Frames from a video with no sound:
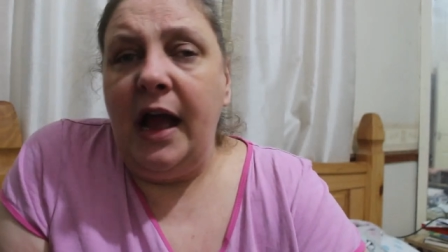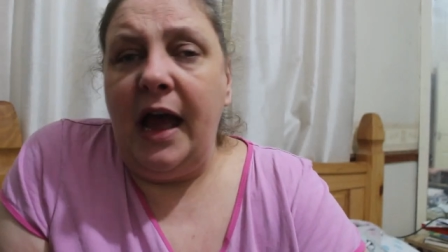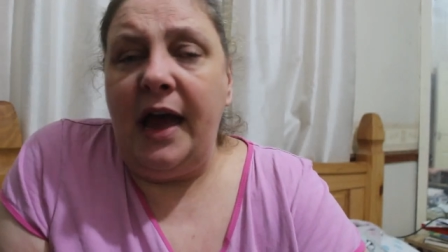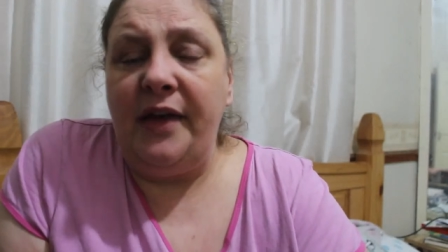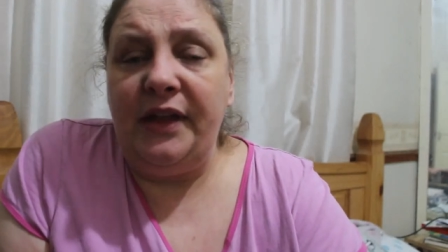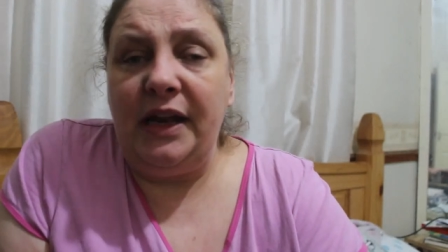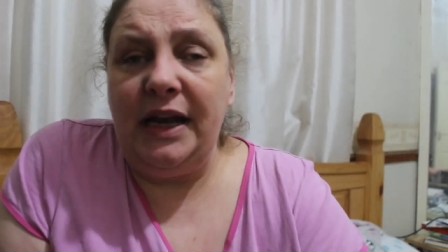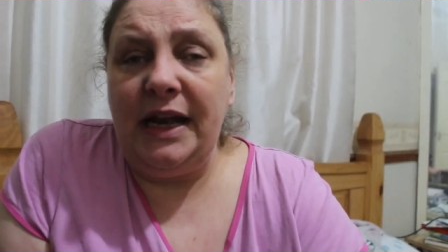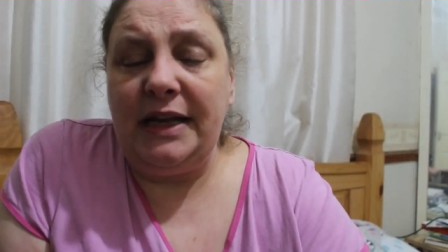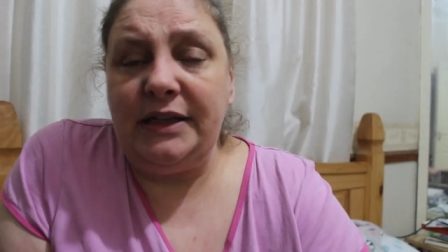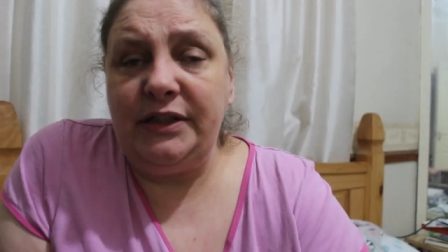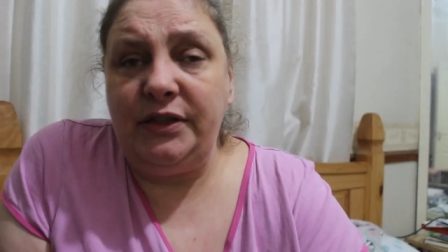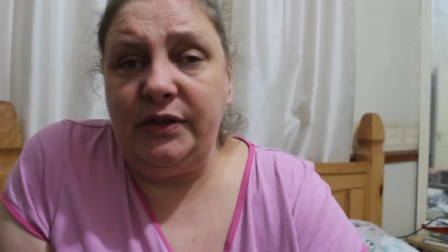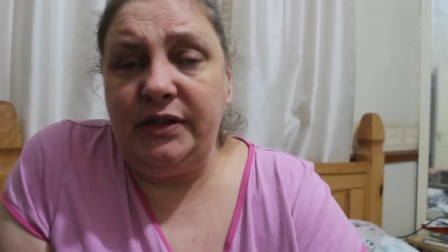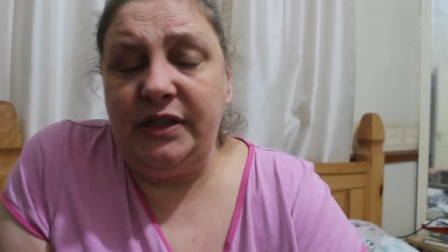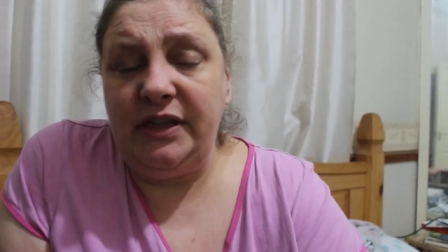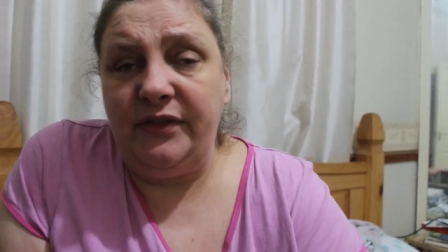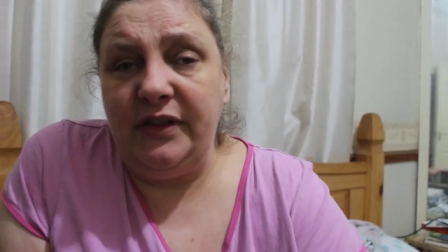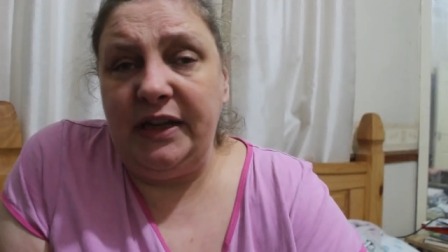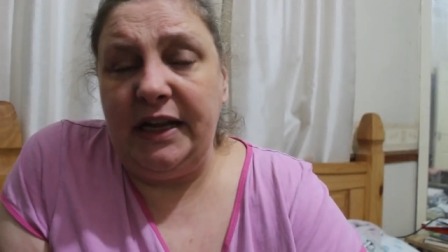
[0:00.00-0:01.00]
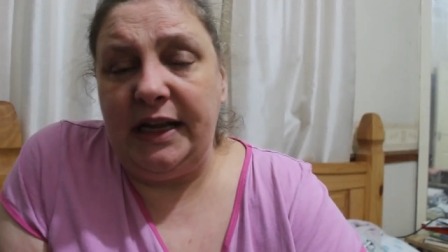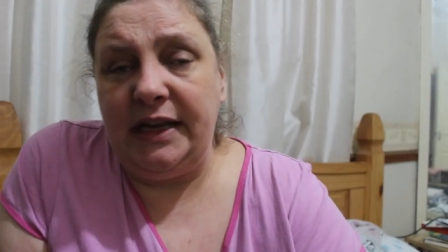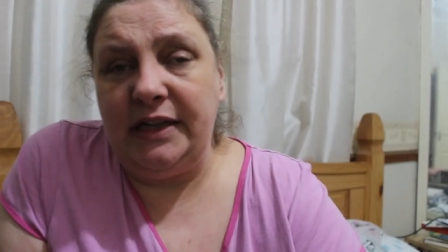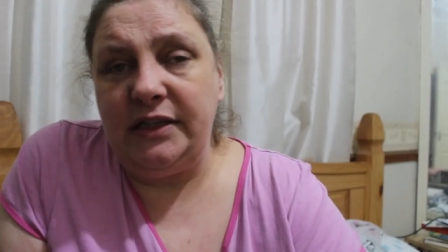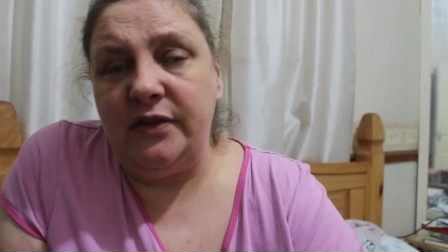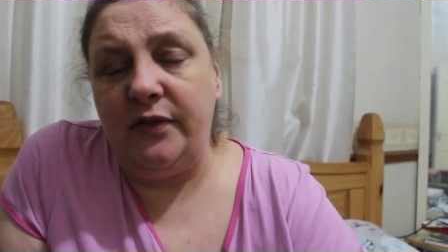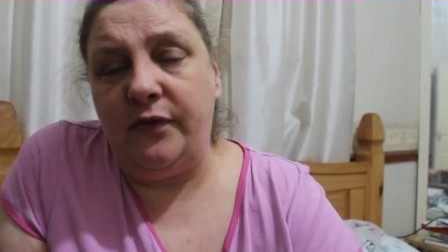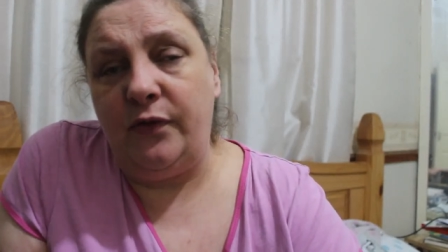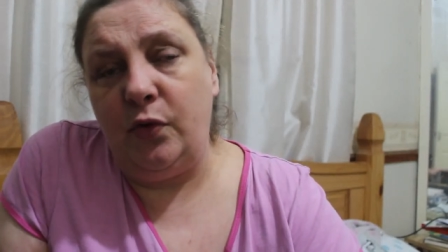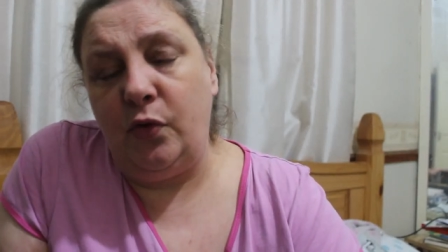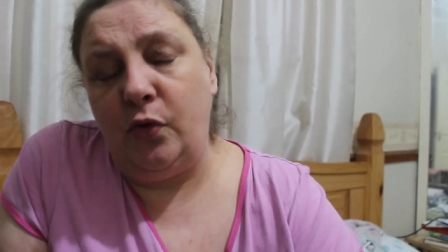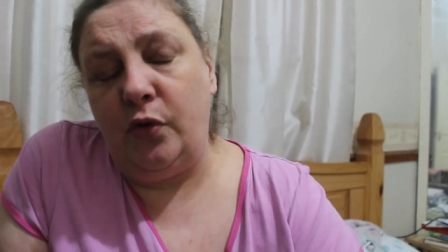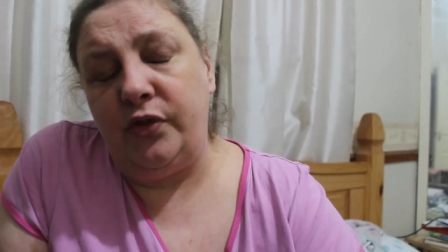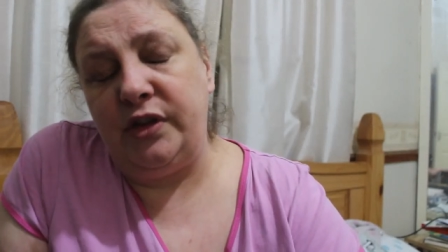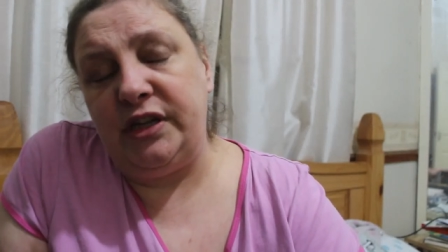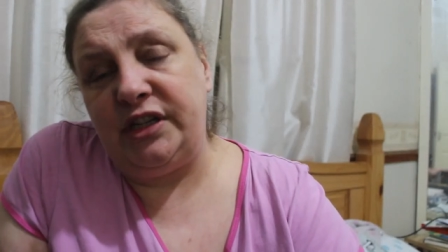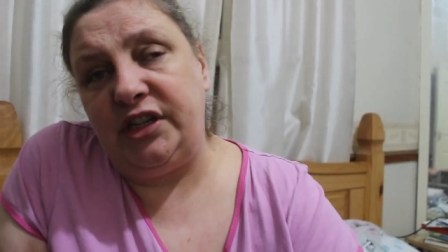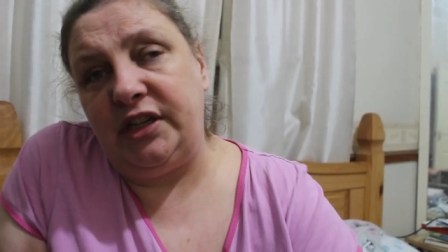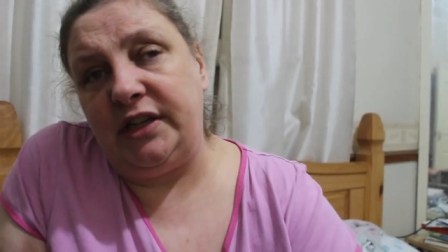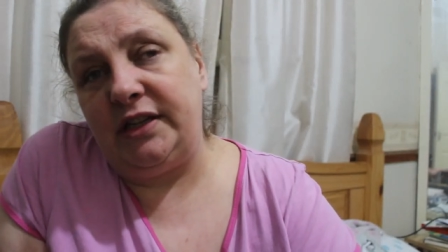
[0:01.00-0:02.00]
And the last two Stephen Kings for
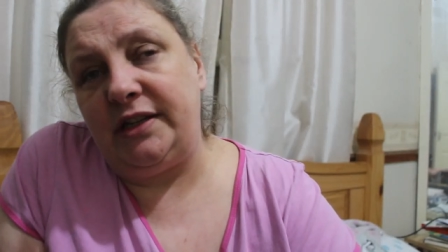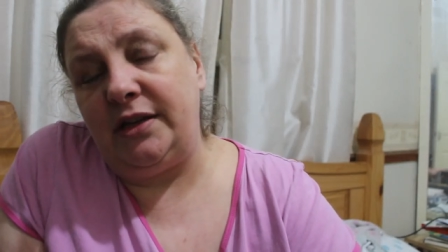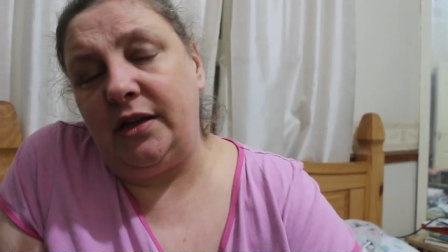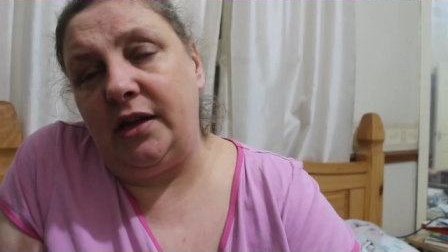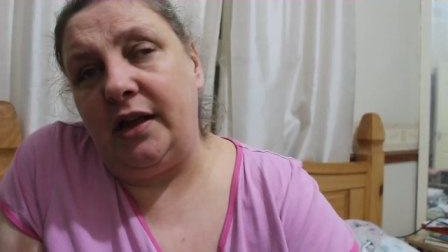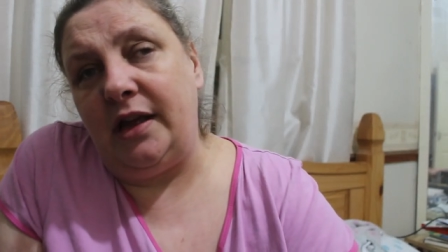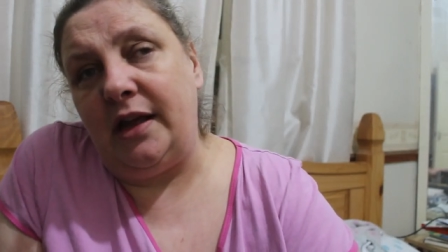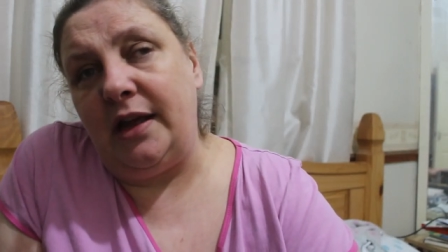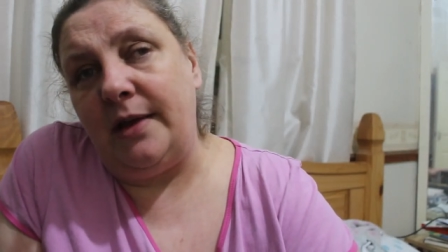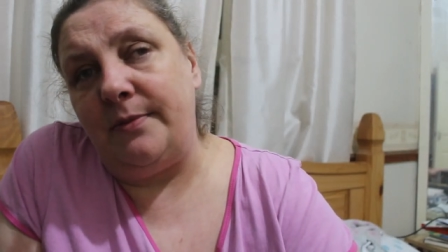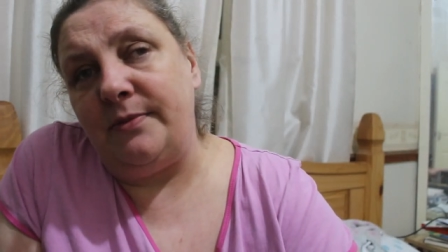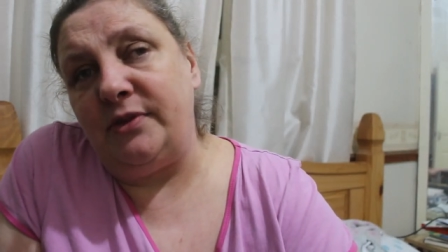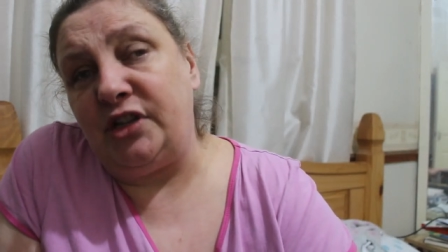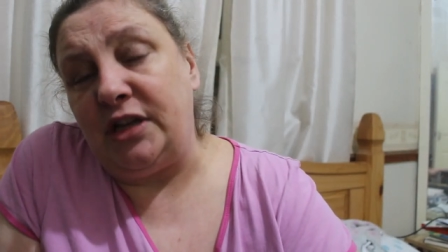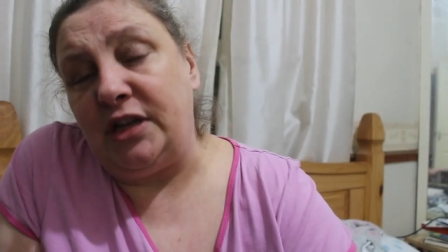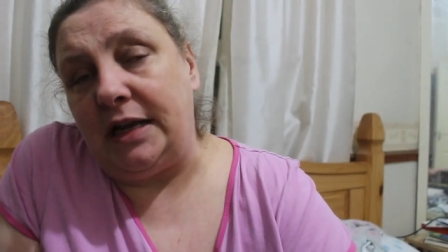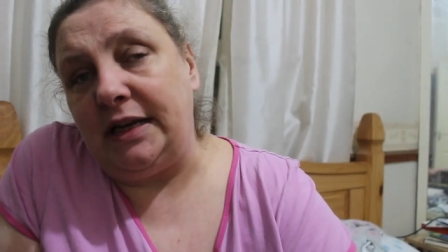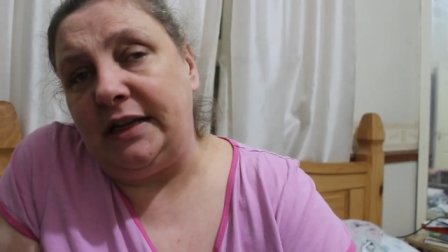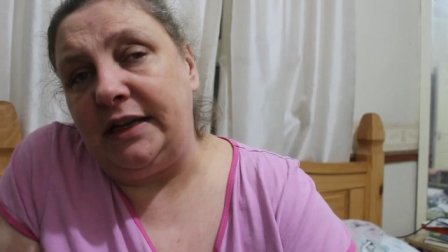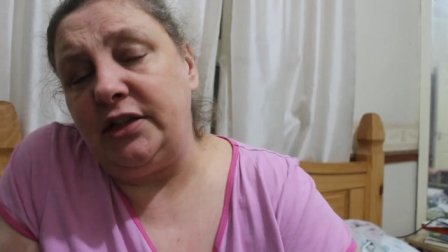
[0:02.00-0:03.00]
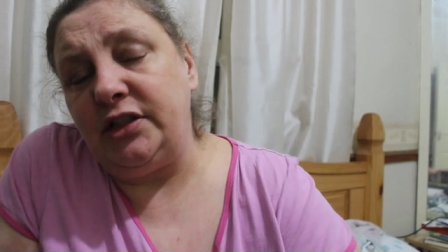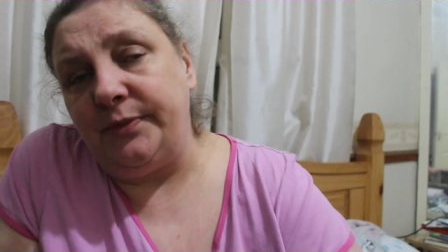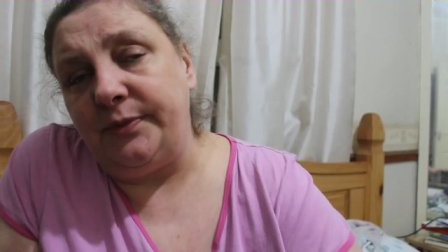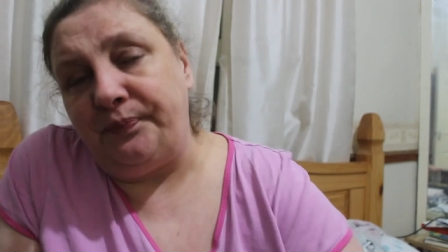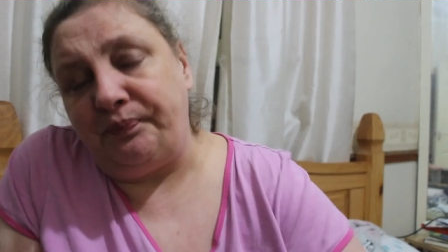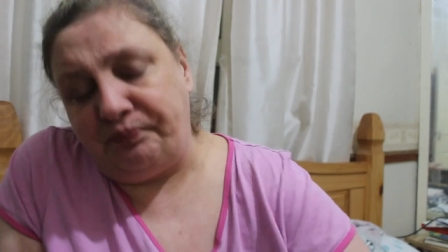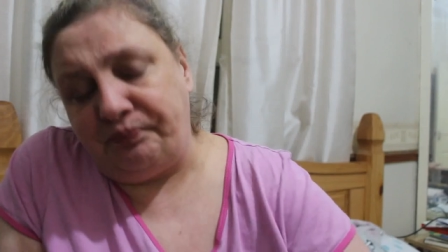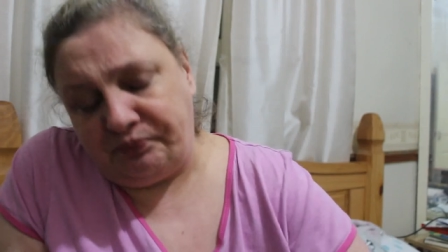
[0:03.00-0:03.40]
this year's um, challenge,